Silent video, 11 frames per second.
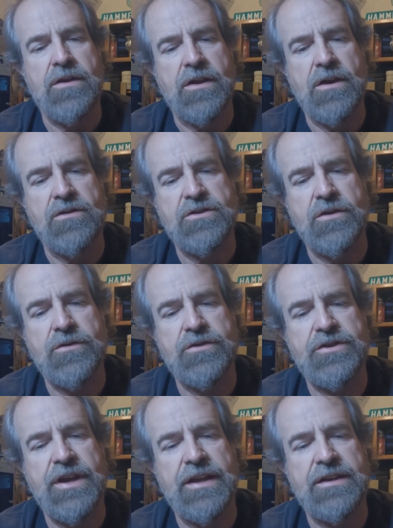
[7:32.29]
You can also
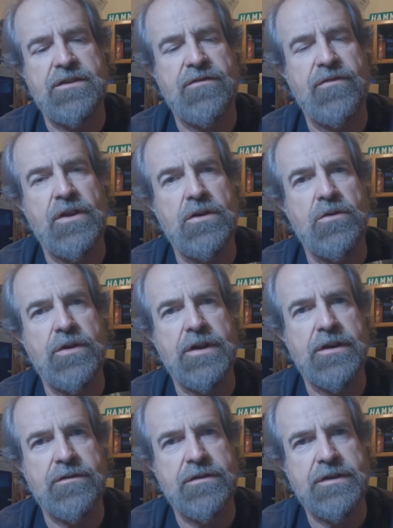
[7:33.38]
change the flow
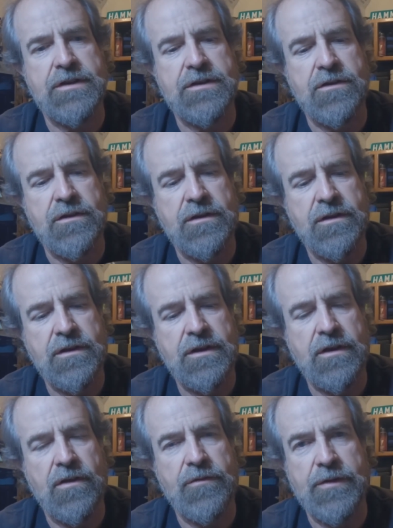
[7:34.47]
characteristics on the
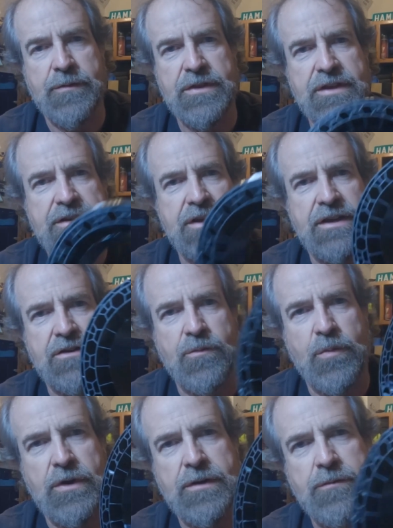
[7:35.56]
on the thing. But these things are
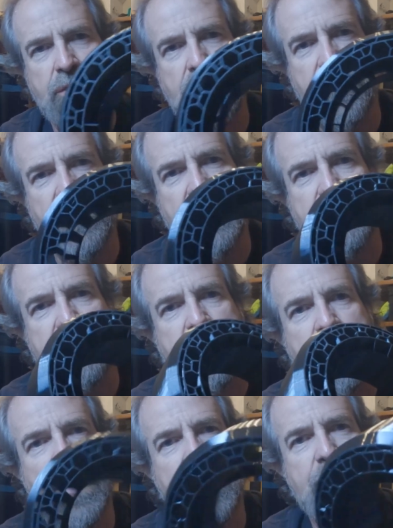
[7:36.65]
printing beautiful. I'm
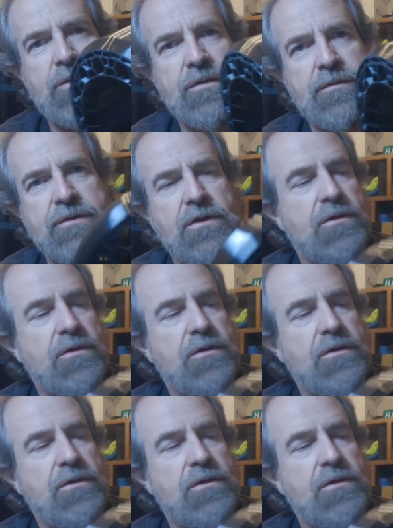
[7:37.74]
super happy with them.